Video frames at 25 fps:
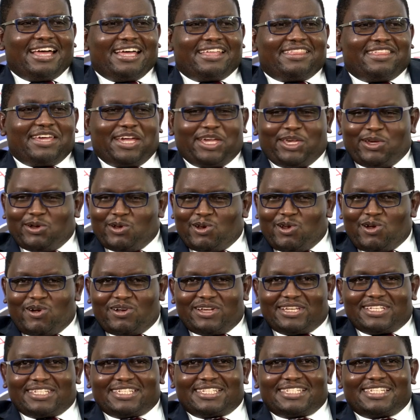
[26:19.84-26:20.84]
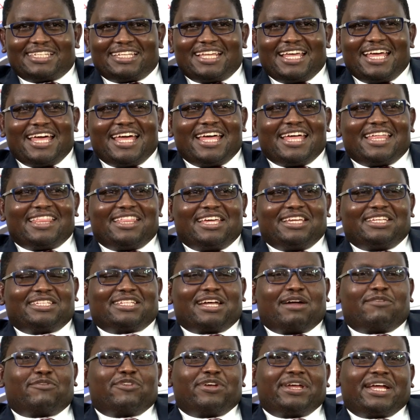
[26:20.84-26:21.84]
Thank you, Lois. The East
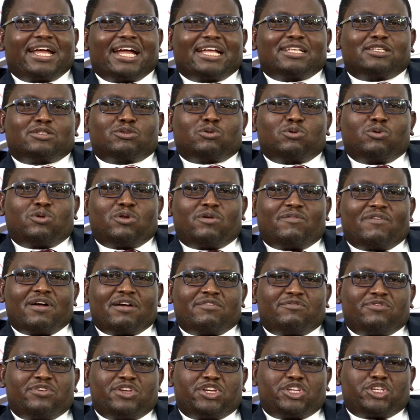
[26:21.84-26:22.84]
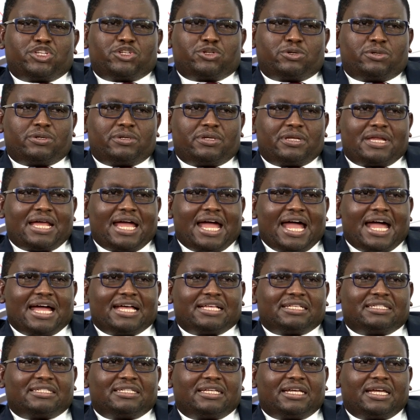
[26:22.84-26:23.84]
African School of Aviation
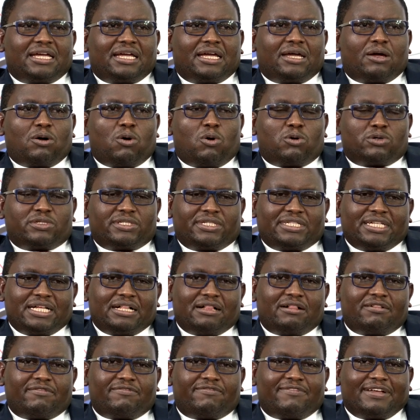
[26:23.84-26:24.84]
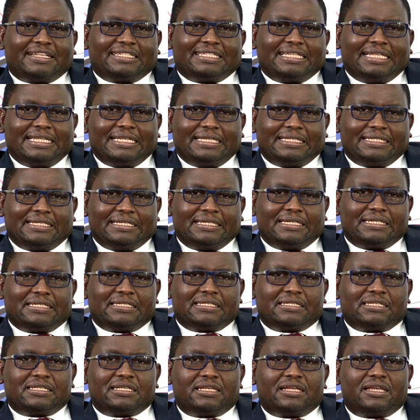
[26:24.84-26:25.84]
has hostel
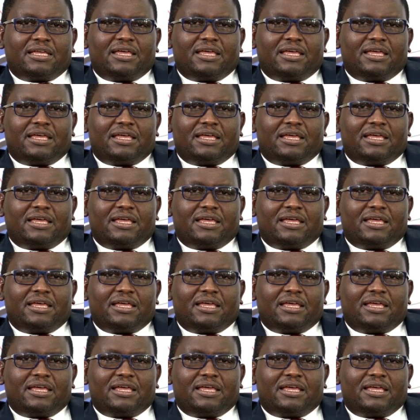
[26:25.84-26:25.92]
facilities.